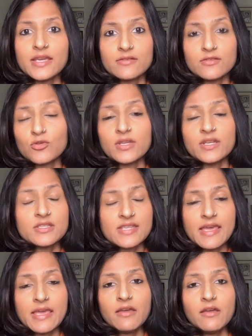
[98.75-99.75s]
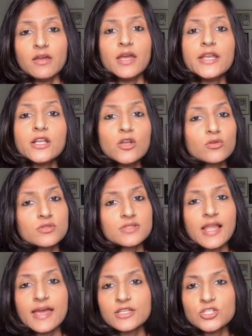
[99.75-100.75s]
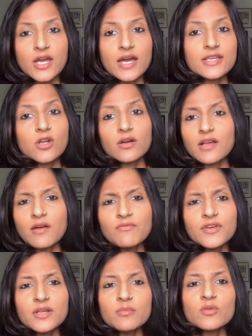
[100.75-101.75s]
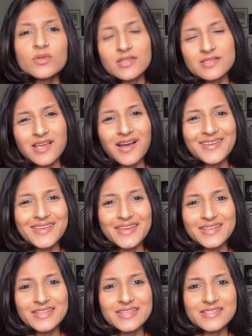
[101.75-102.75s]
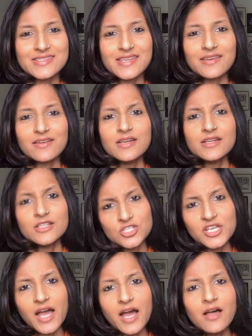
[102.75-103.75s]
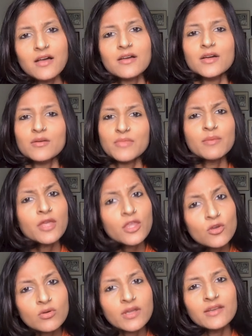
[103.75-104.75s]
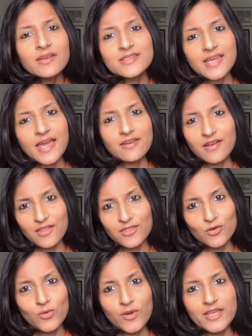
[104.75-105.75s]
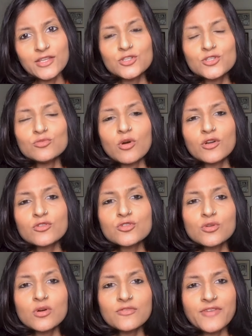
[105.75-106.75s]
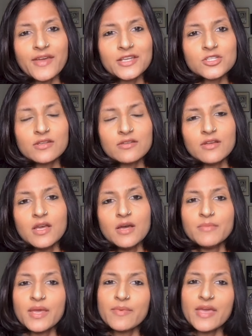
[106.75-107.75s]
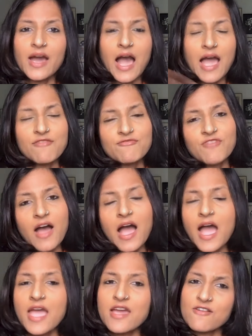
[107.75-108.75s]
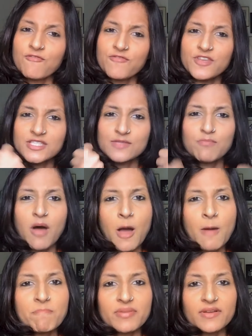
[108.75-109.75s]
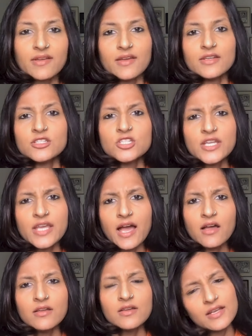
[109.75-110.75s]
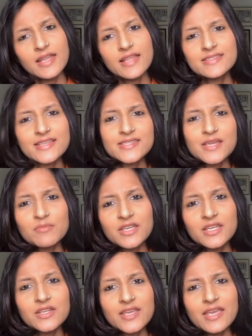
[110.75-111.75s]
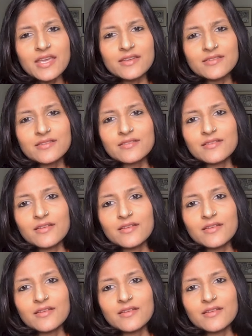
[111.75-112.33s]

you can say, it looks like Gia is not comfortable with this hugging and kissing. Gia, maybe you can decide another way that you want to show affection. Maybe a high five, a fist bump. Gia, let's get something to eat.